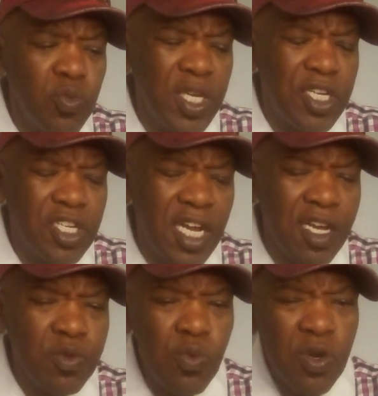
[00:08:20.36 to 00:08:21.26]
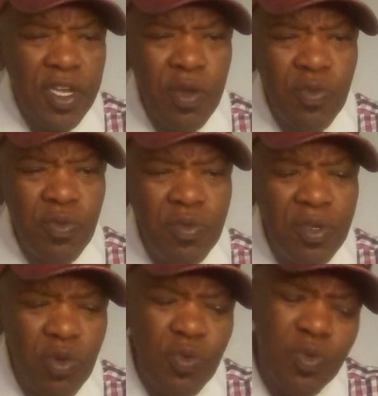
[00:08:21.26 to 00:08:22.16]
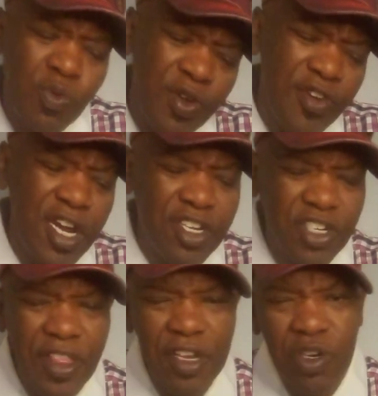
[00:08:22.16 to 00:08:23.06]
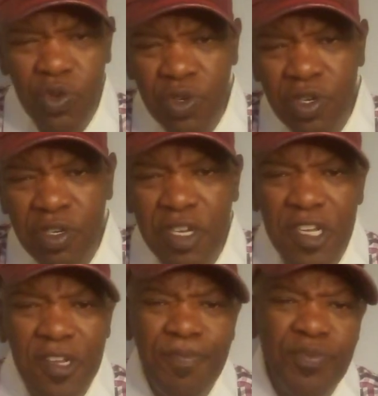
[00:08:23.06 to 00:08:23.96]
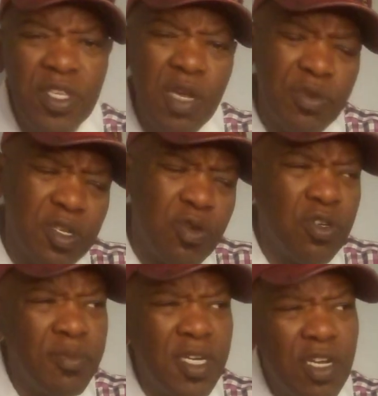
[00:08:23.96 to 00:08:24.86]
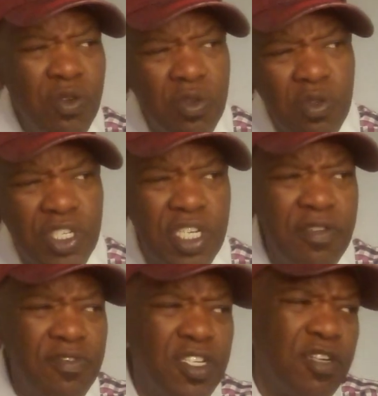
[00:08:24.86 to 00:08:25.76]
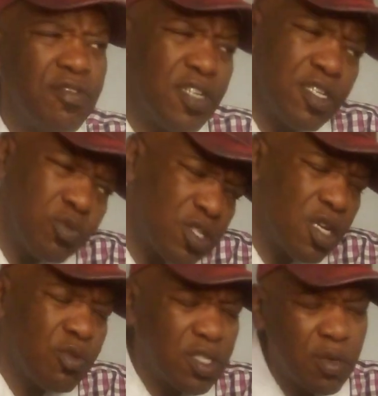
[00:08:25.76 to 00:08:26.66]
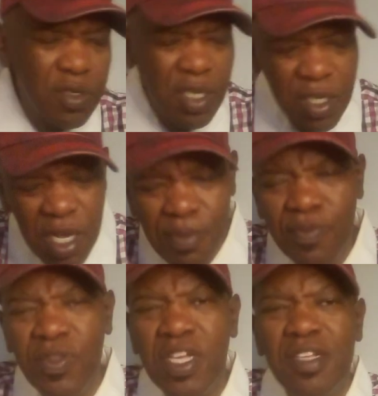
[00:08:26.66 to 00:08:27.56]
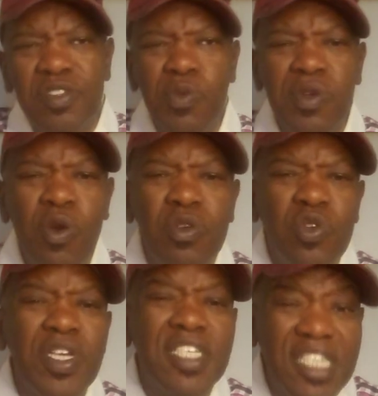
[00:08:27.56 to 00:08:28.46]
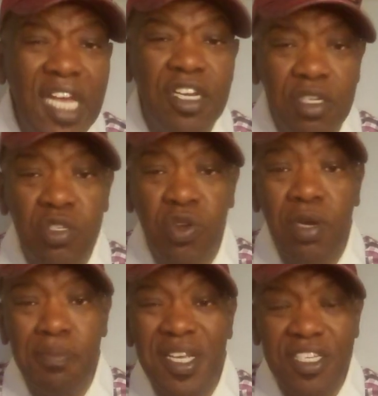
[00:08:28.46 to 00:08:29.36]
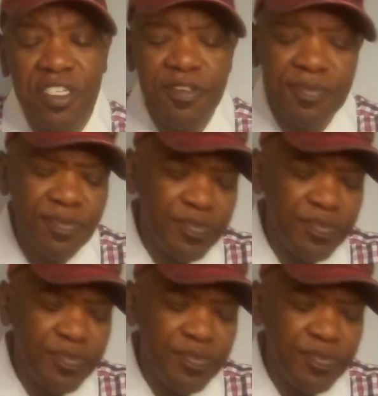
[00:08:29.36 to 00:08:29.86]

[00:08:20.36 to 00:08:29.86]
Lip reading: we get to the house, we walk in, we greet each other at the door. "Hey, what's going on, man? How you doing, Chief?" Chief says, "What's up? So we go into his den to talk business.